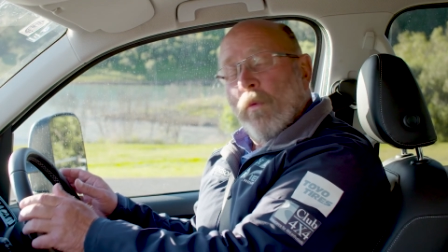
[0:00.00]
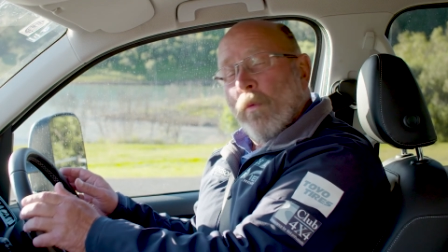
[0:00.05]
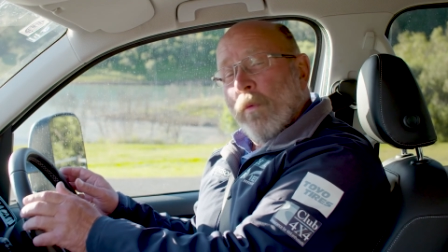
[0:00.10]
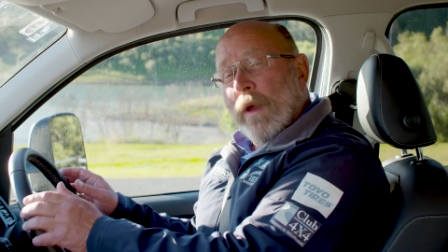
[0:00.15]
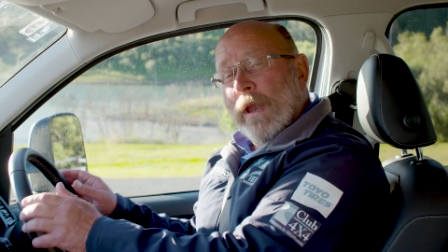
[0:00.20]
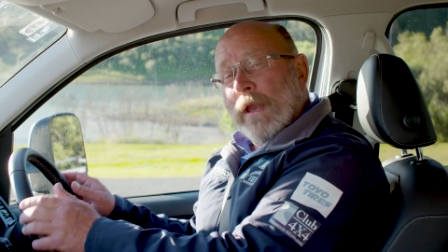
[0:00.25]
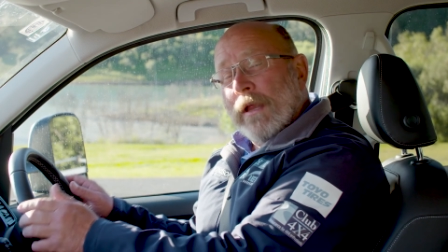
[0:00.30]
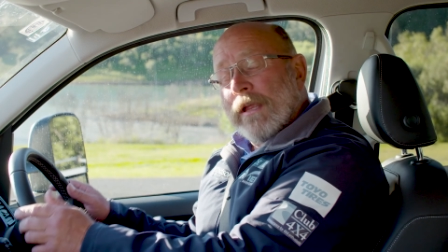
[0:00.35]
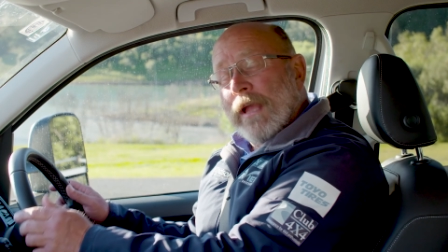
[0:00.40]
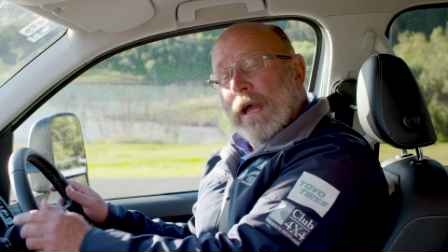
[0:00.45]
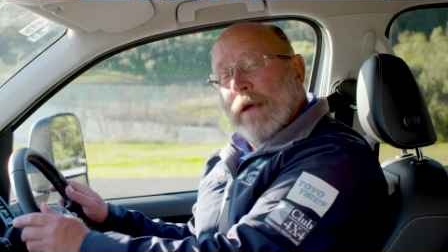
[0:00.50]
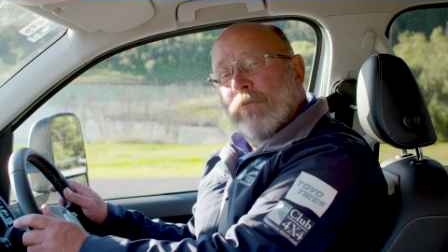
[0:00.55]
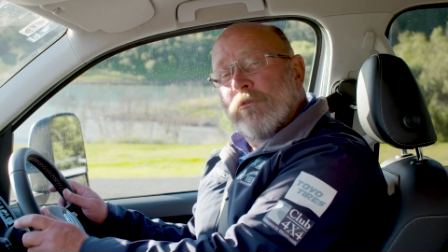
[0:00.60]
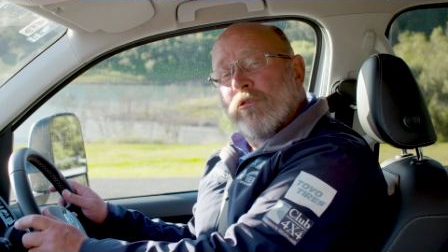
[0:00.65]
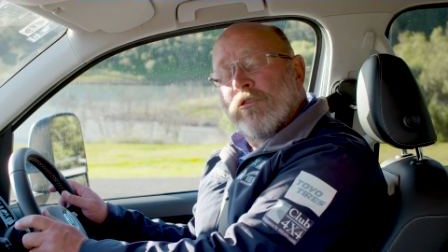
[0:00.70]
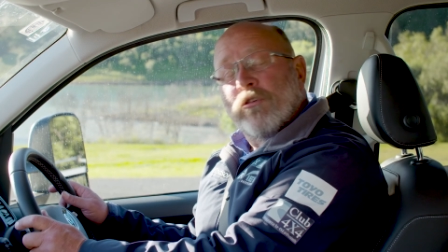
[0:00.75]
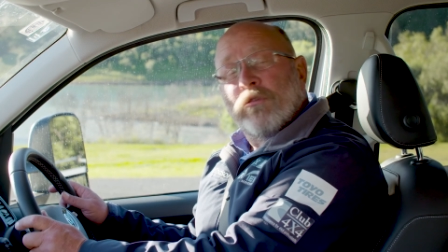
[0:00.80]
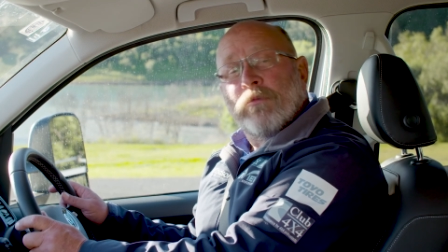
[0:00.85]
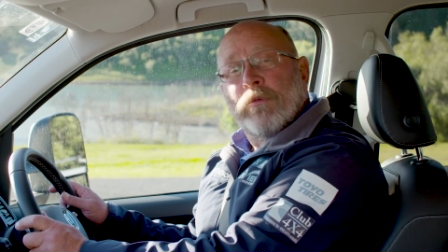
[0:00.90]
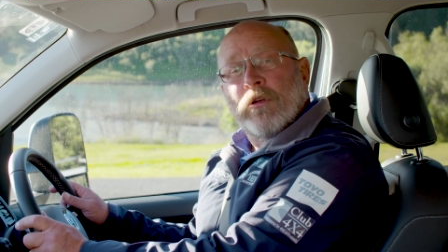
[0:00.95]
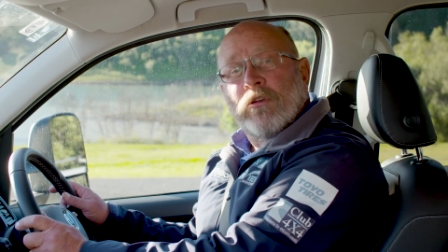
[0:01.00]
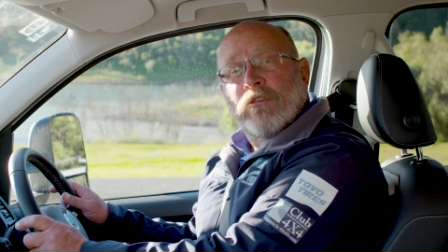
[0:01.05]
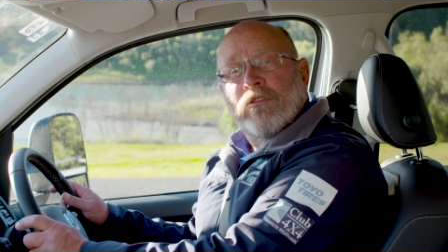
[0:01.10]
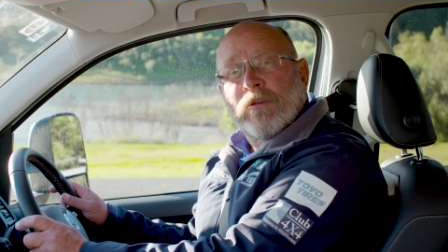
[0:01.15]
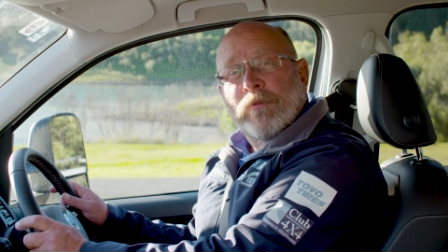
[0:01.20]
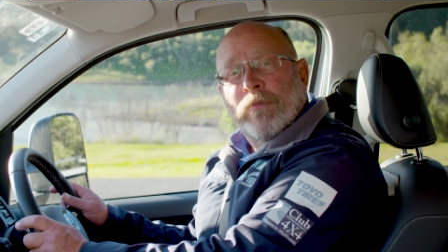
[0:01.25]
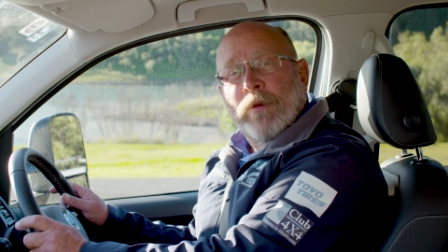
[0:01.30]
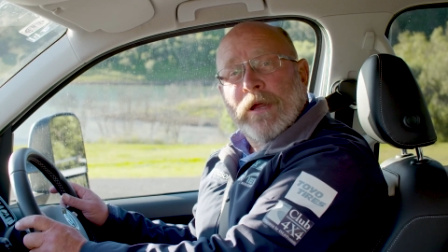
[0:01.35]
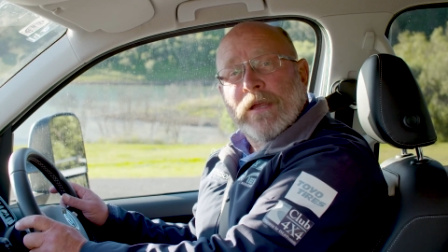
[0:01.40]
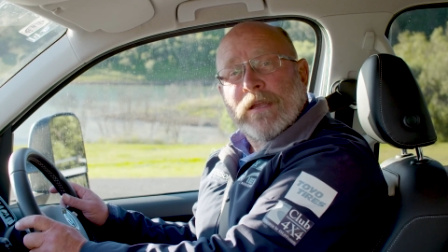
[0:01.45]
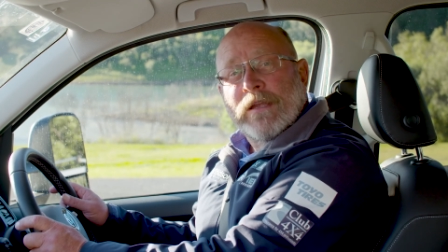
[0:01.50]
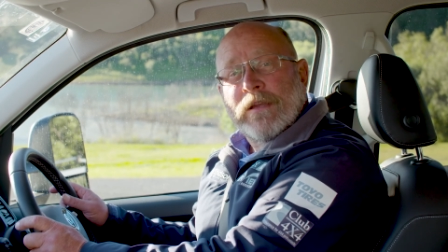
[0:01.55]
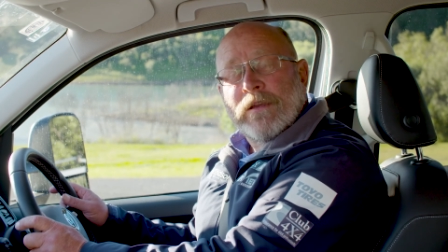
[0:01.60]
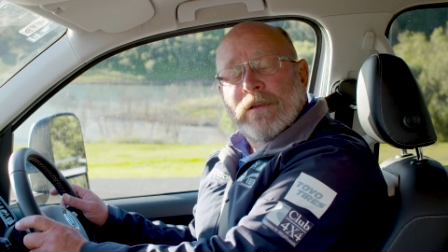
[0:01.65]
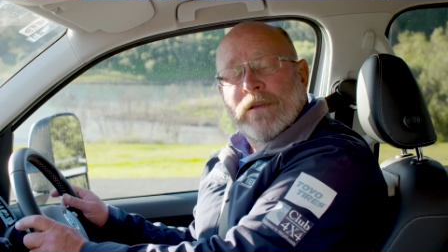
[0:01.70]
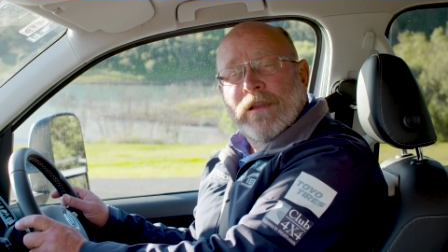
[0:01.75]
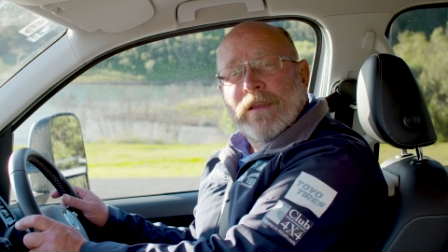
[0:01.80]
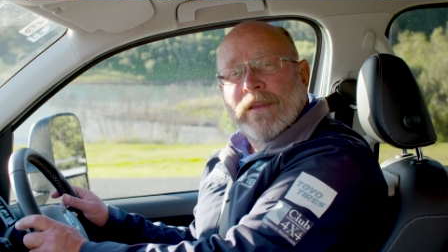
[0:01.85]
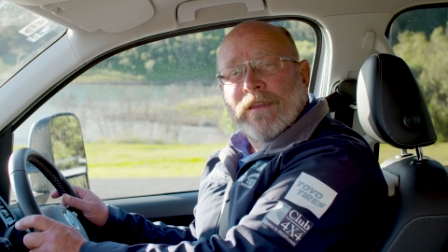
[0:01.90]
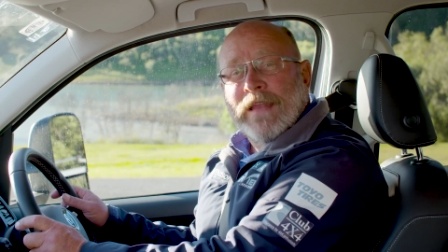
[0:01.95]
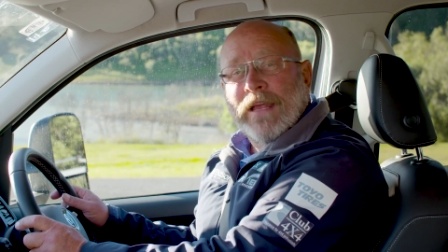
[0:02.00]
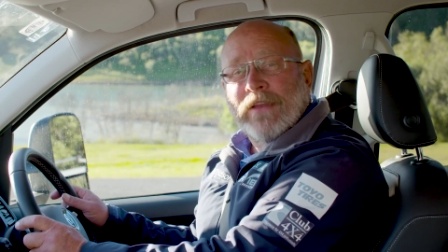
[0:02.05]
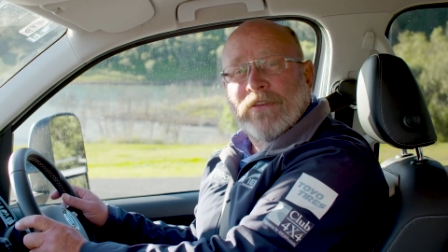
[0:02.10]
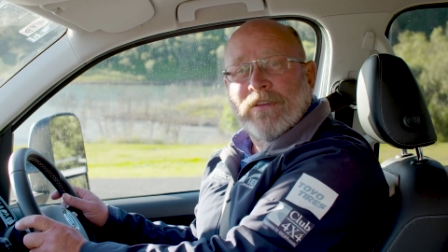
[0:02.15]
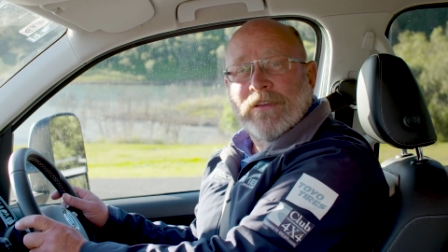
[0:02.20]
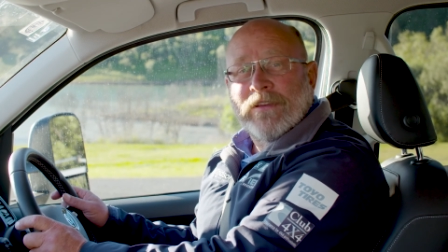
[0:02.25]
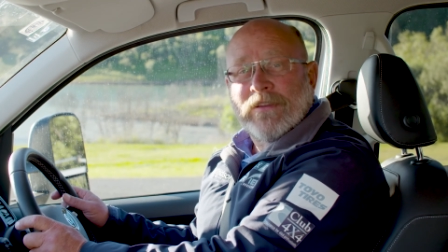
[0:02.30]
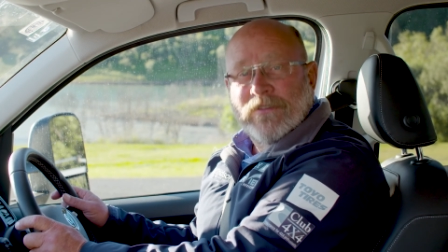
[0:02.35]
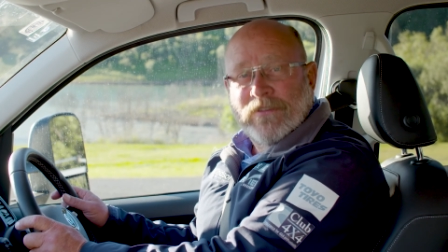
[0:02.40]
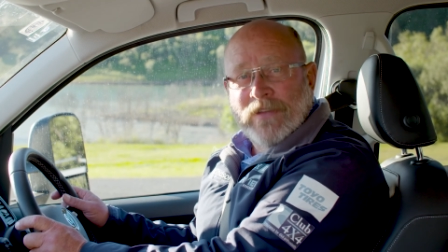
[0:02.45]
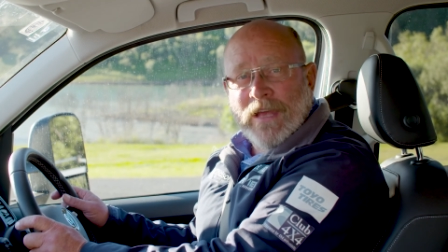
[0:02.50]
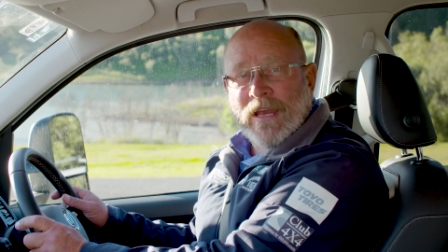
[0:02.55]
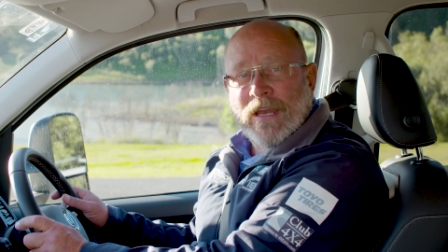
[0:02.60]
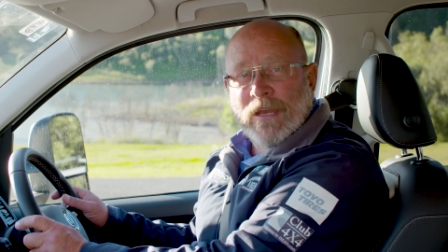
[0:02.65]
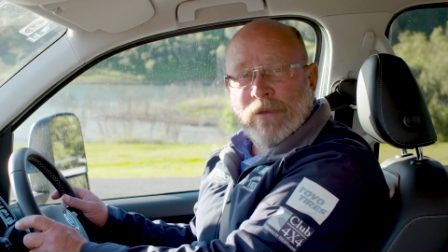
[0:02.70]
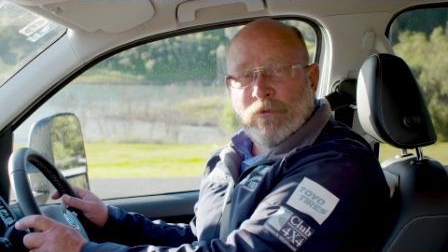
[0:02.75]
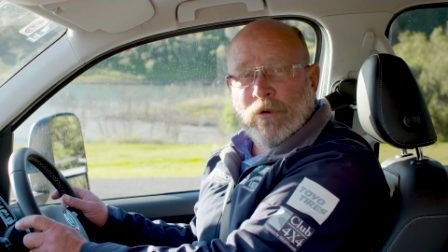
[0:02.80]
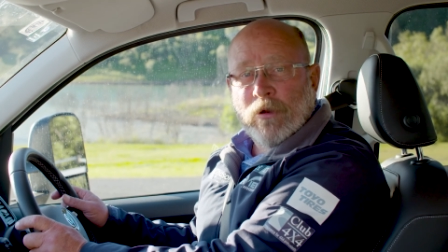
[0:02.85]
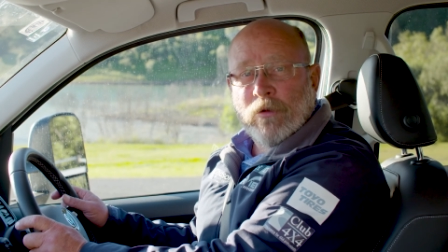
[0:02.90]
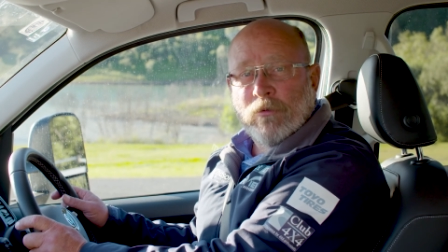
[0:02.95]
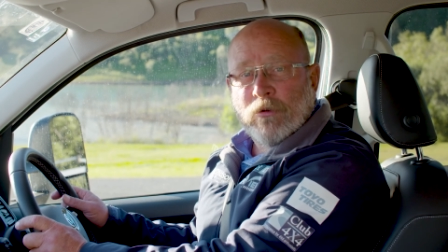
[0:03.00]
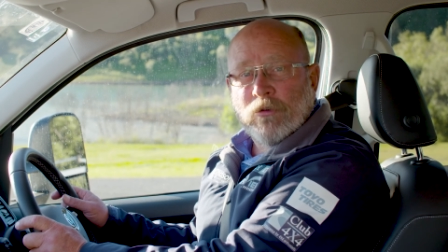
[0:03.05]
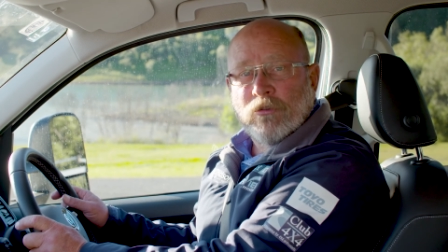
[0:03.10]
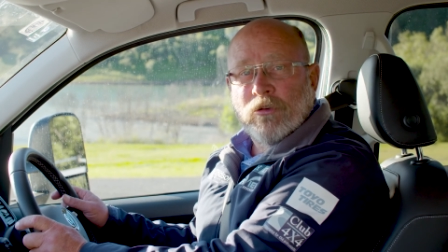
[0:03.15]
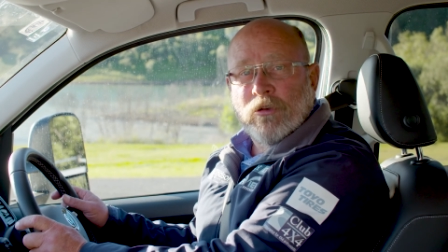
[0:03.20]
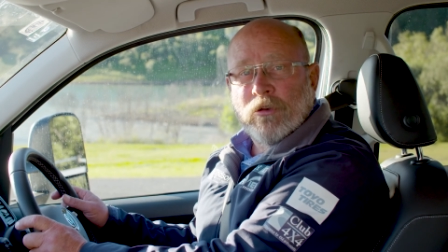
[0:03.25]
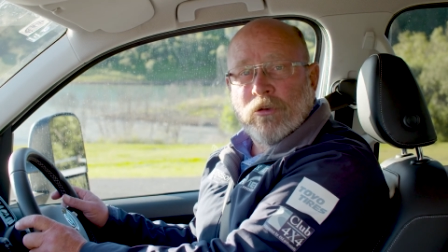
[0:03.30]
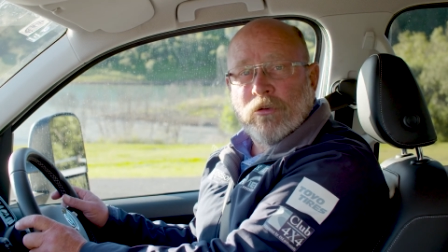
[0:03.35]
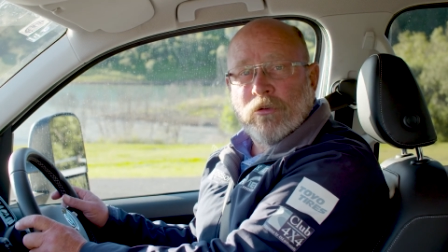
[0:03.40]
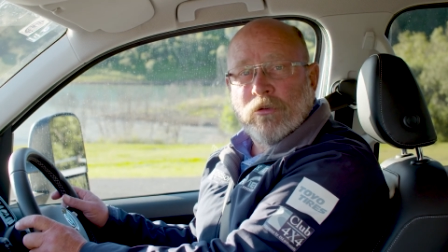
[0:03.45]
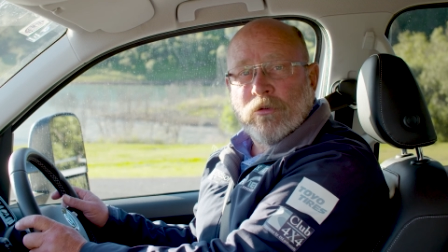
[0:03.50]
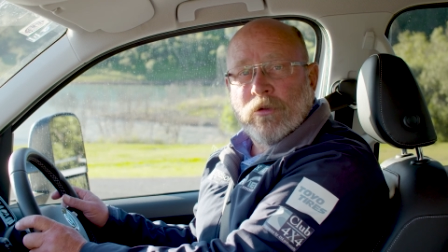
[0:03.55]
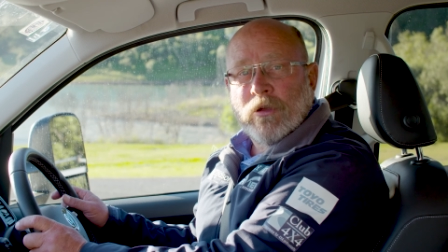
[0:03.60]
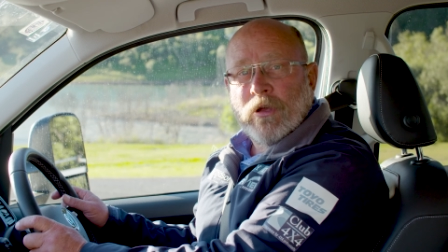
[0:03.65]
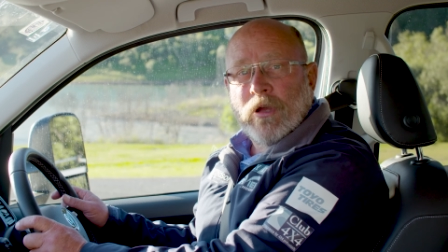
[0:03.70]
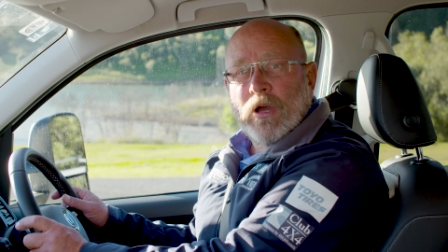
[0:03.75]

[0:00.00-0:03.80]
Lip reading: When it comes to emergency braking, that's exactly what I want you to do.